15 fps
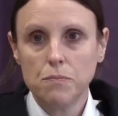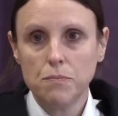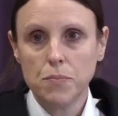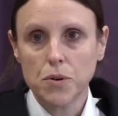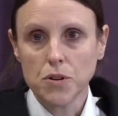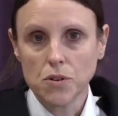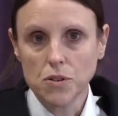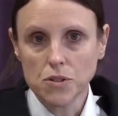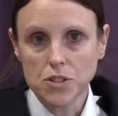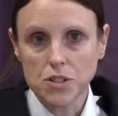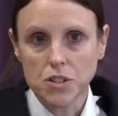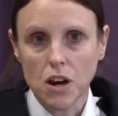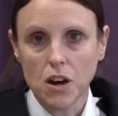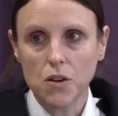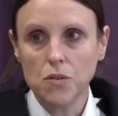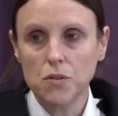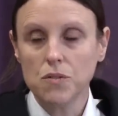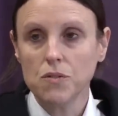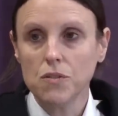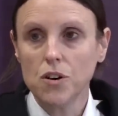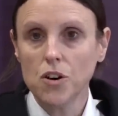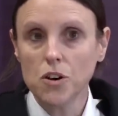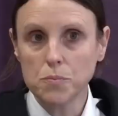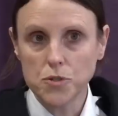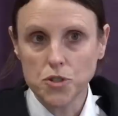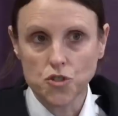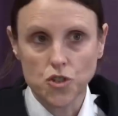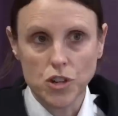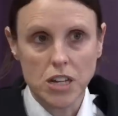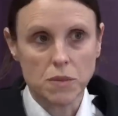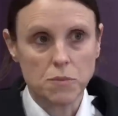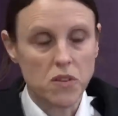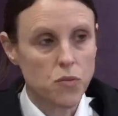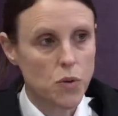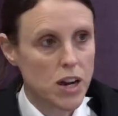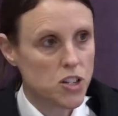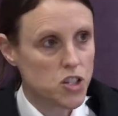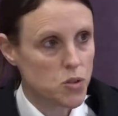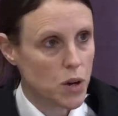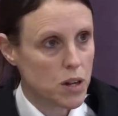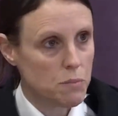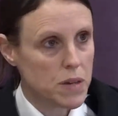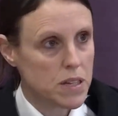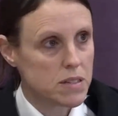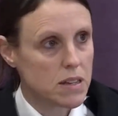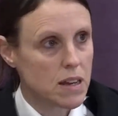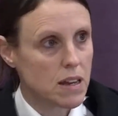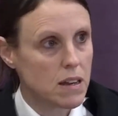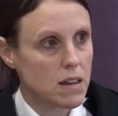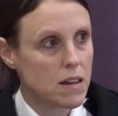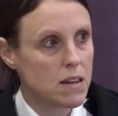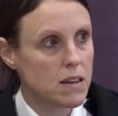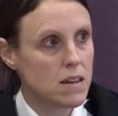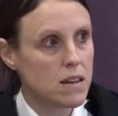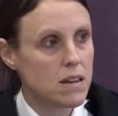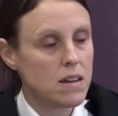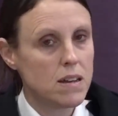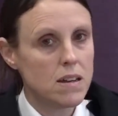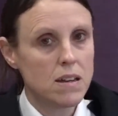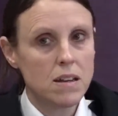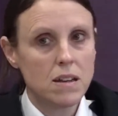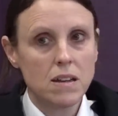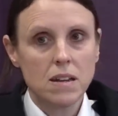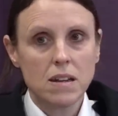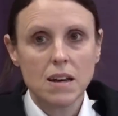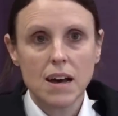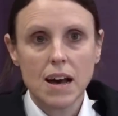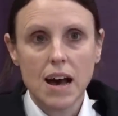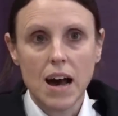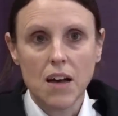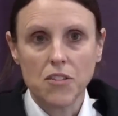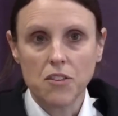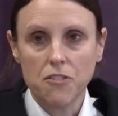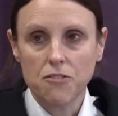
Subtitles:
but also upstream of where she went missing and the